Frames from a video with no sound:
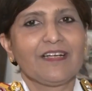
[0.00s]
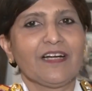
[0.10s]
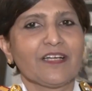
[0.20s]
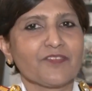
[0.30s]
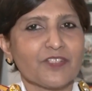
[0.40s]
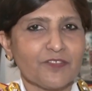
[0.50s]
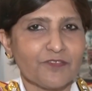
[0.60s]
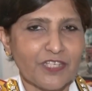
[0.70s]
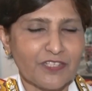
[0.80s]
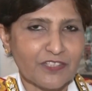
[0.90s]
I have
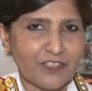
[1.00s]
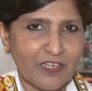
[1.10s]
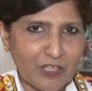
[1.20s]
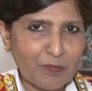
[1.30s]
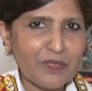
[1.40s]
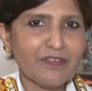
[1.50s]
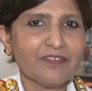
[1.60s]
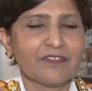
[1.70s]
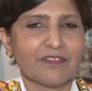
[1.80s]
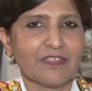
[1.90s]
served the Indian Army,
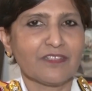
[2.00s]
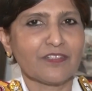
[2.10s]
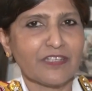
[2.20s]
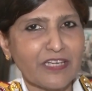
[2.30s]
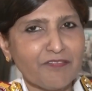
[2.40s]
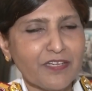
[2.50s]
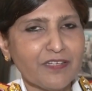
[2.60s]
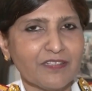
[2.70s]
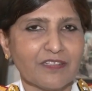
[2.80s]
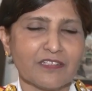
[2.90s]
the Indian
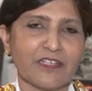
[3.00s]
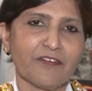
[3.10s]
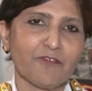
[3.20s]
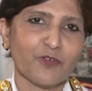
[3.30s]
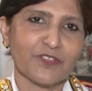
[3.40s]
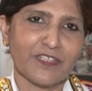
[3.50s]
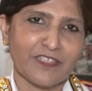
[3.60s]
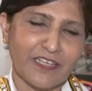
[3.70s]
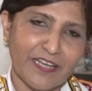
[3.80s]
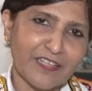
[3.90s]
Navy, the Indian Air Force, and
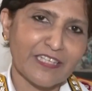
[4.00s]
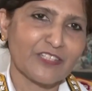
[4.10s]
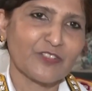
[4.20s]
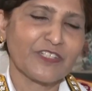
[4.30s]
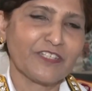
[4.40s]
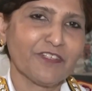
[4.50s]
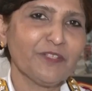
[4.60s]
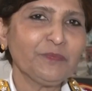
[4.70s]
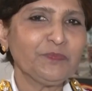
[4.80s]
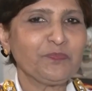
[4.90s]
then again the Indian
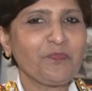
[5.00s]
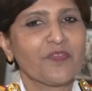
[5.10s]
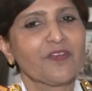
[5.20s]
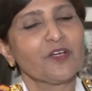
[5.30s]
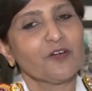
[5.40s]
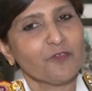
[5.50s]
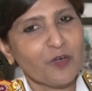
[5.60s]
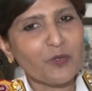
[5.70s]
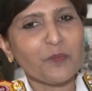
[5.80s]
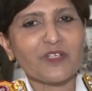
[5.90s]
Navy,
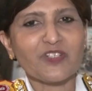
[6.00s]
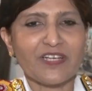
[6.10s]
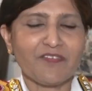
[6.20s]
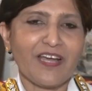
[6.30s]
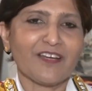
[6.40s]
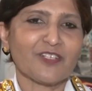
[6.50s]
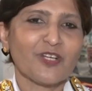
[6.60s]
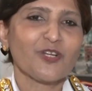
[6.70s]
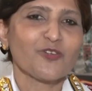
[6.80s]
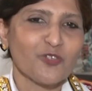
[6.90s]
following which I've had
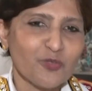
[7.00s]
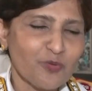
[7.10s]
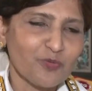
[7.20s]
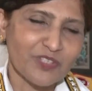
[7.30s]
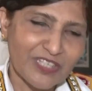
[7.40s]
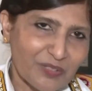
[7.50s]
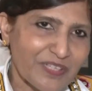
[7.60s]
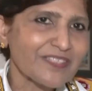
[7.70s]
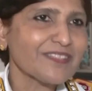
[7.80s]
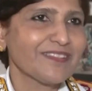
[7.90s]
2
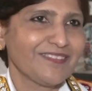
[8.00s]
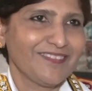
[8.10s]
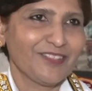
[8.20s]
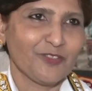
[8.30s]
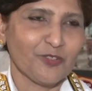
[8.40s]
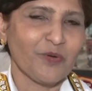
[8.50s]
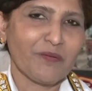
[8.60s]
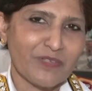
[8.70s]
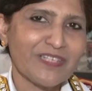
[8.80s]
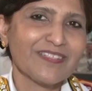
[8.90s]
degrees, 2
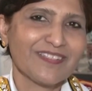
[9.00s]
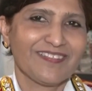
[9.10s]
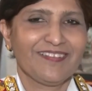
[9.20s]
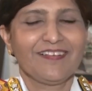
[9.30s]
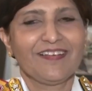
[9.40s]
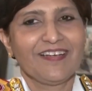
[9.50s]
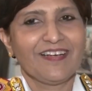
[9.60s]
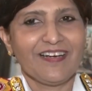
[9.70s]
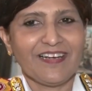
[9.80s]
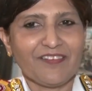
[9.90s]
MDs.
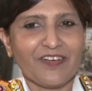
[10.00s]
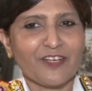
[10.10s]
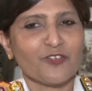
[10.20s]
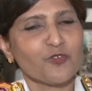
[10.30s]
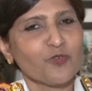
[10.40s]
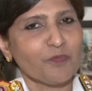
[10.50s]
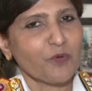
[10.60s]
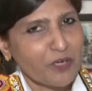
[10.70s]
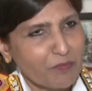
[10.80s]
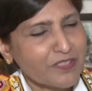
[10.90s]
I have had 2
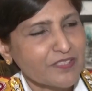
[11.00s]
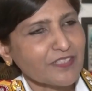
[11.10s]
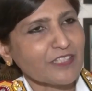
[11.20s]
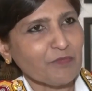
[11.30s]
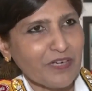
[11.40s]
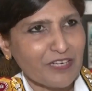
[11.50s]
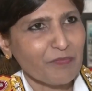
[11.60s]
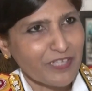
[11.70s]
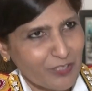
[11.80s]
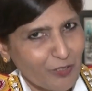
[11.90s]
appointments as the Command
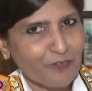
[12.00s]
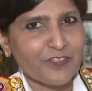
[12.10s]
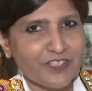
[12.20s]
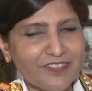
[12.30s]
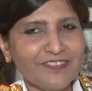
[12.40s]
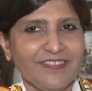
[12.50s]
Medical Officer.